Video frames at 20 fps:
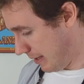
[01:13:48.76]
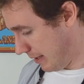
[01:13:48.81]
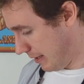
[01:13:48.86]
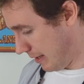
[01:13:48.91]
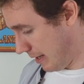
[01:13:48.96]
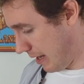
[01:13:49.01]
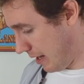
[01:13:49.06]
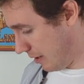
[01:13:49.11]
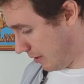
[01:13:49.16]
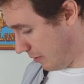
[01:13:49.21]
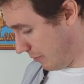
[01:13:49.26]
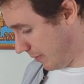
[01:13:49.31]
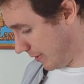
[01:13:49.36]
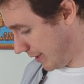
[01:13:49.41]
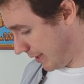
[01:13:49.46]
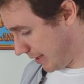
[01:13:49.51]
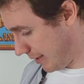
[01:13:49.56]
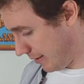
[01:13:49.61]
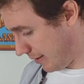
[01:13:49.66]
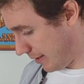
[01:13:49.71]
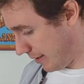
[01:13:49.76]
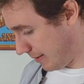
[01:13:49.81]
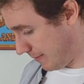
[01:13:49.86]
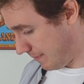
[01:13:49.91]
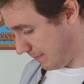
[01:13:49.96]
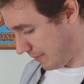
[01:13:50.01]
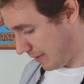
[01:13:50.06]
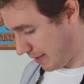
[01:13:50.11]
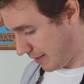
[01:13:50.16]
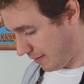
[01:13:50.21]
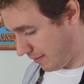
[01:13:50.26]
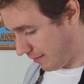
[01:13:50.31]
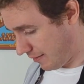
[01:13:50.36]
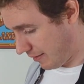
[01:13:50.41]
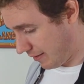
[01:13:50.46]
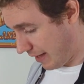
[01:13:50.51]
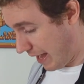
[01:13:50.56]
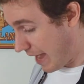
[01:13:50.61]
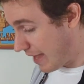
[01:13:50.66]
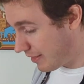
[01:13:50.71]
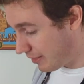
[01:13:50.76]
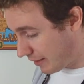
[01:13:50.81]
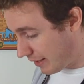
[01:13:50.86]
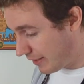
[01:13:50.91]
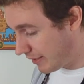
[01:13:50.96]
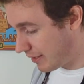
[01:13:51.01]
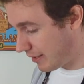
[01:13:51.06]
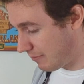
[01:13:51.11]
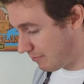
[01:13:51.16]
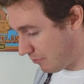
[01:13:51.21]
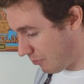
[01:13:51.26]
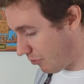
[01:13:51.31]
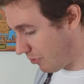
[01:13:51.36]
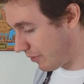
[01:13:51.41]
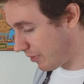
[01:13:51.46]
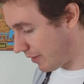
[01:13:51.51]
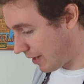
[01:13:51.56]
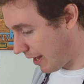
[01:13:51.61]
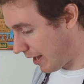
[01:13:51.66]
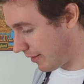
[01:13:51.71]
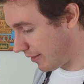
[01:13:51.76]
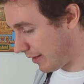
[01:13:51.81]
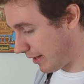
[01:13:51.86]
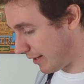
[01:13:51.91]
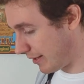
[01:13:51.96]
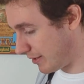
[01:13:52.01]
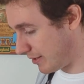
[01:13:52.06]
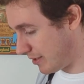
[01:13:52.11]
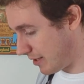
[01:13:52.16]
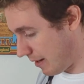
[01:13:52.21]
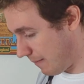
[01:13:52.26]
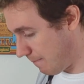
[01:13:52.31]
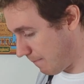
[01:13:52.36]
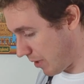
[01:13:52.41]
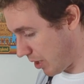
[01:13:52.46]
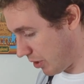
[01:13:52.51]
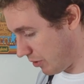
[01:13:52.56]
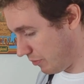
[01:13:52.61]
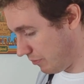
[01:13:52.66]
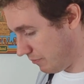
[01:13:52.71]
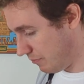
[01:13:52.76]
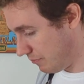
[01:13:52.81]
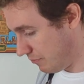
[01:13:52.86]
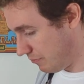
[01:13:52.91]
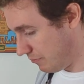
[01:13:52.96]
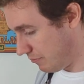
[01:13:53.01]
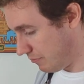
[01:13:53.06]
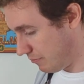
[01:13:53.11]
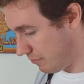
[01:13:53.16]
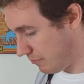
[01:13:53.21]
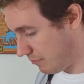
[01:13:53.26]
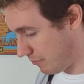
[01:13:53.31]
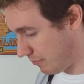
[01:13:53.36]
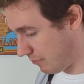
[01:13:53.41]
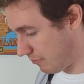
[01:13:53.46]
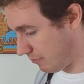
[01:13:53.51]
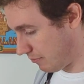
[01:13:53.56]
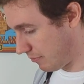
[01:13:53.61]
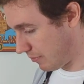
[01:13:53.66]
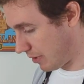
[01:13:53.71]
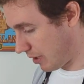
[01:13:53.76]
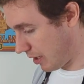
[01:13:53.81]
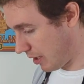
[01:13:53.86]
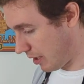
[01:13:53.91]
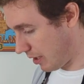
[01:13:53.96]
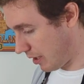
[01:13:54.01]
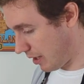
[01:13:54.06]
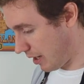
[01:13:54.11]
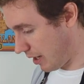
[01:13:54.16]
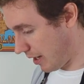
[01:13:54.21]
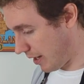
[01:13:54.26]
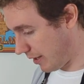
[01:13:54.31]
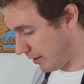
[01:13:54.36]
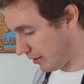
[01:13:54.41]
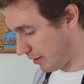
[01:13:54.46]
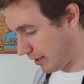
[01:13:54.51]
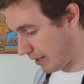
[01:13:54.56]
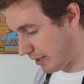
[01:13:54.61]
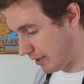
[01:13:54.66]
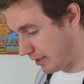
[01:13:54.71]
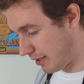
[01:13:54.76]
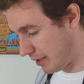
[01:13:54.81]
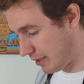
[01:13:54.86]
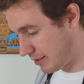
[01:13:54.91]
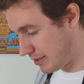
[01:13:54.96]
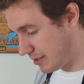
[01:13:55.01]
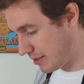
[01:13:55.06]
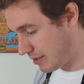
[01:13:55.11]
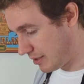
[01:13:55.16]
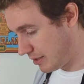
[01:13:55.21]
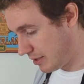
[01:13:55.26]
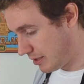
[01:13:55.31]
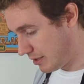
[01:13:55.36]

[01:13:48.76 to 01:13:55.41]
Yeah, I don't know what to tell you. I like it more than I like Dumbo. I like it